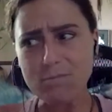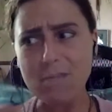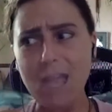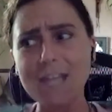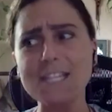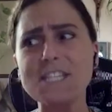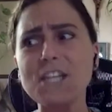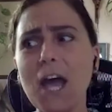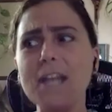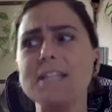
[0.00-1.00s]
And it's
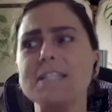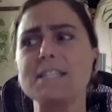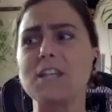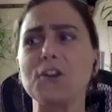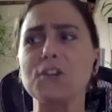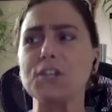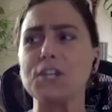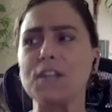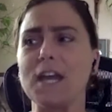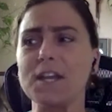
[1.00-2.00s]
not necessarily
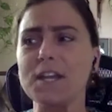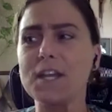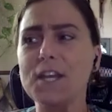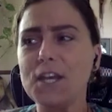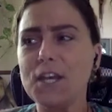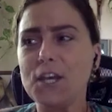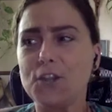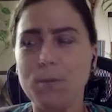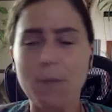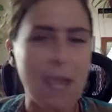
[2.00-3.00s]
that
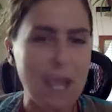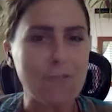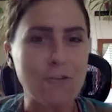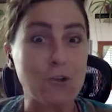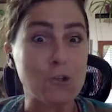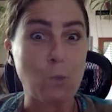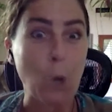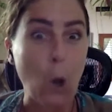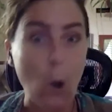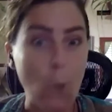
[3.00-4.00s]
the behaviors
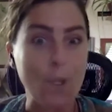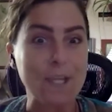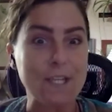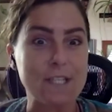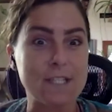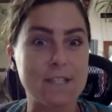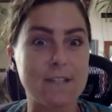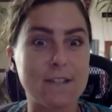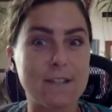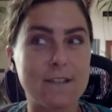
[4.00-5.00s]
were always
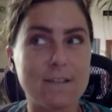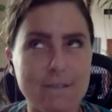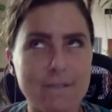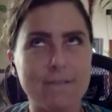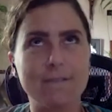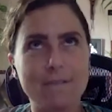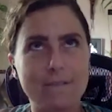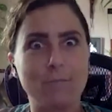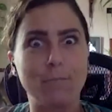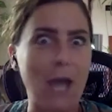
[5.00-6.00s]

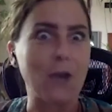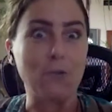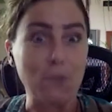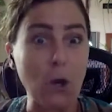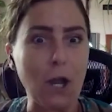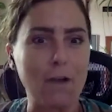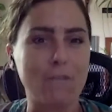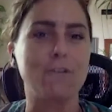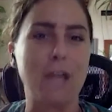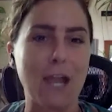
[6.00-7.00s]
bad or wrong,
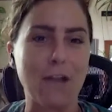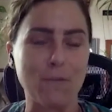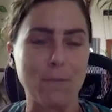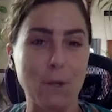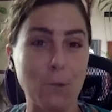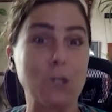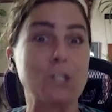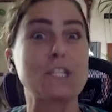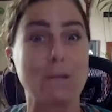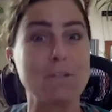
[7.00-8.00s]
for lack of a better word.
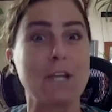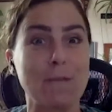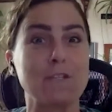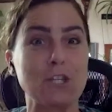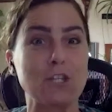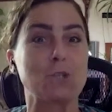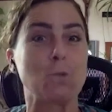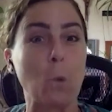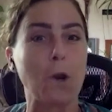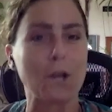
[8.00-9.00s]
Sometimes they
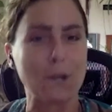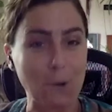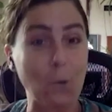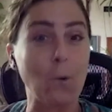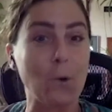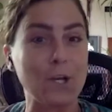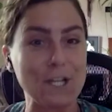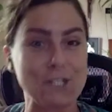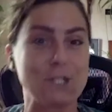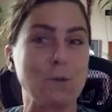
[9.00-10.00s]
just weren't
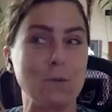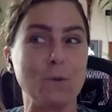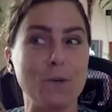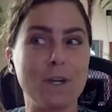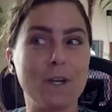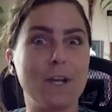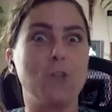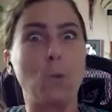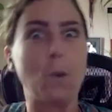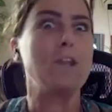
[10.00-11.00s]
according to
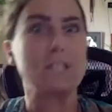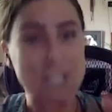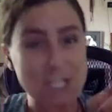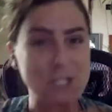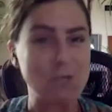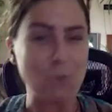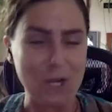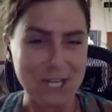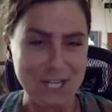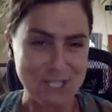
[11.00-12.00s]
the way the system
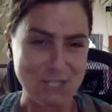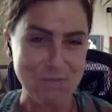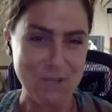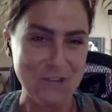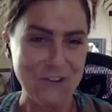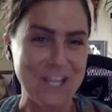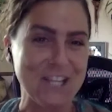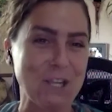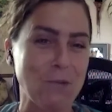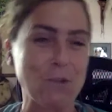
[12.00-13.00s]
wanted us to be,
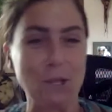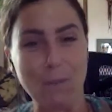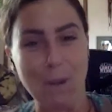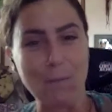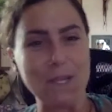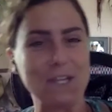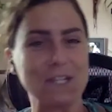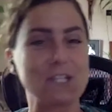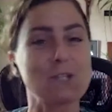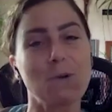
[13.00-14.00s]
right? Like we think about being
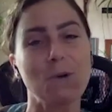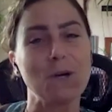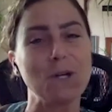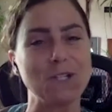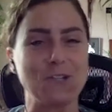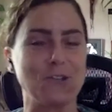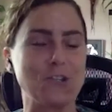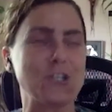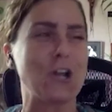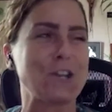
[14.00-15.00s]
in school and you're the
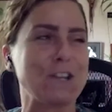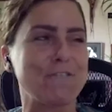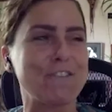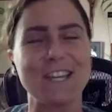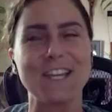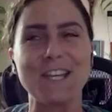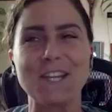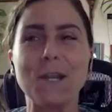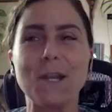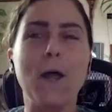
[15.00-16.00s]
talkative
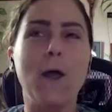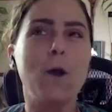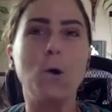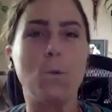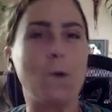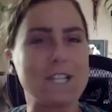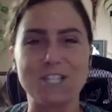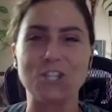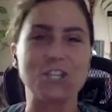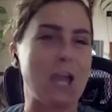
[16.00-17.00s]
kid who wants
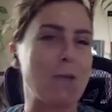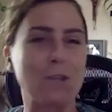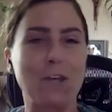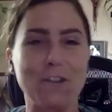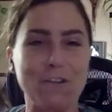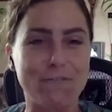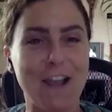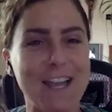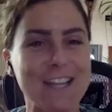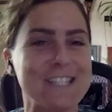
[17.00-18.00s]
to chat with all their
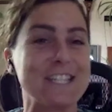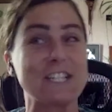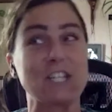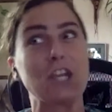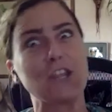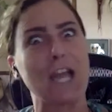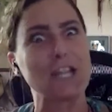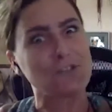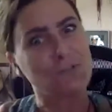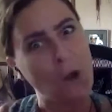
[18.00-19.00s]
friends, and it's like
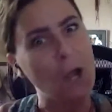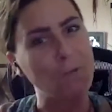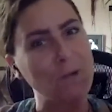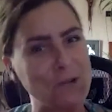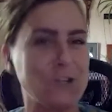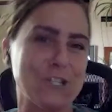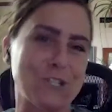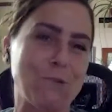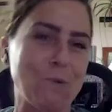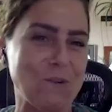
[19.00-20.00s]
that's wrong when you're in
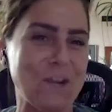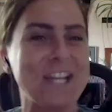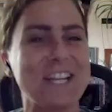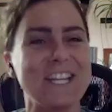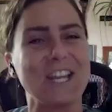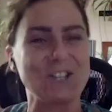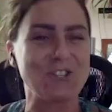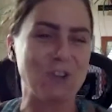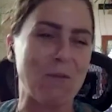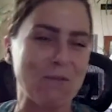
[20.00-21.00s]
school, right? And you get in
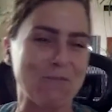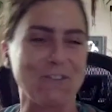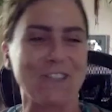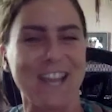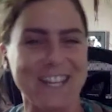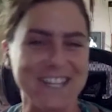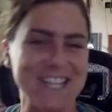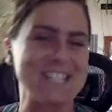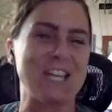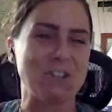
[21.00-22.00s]
trouble for that, and they
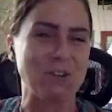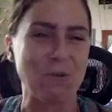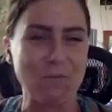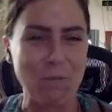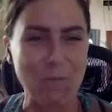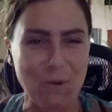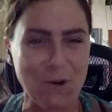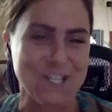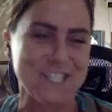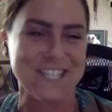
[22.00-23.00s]
send home
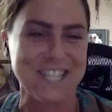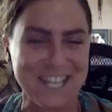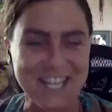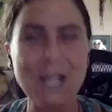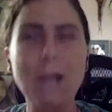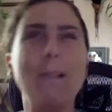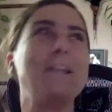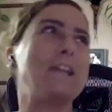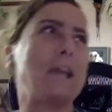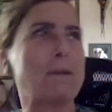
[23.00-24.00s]
reports, and then
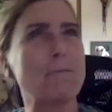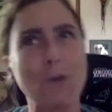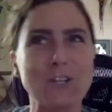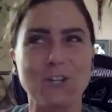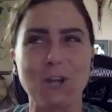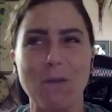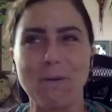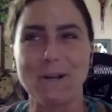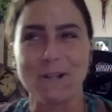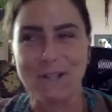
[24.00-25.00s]
you get in more
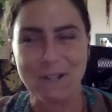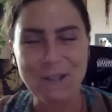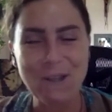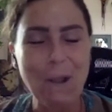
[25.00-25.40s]
trouble.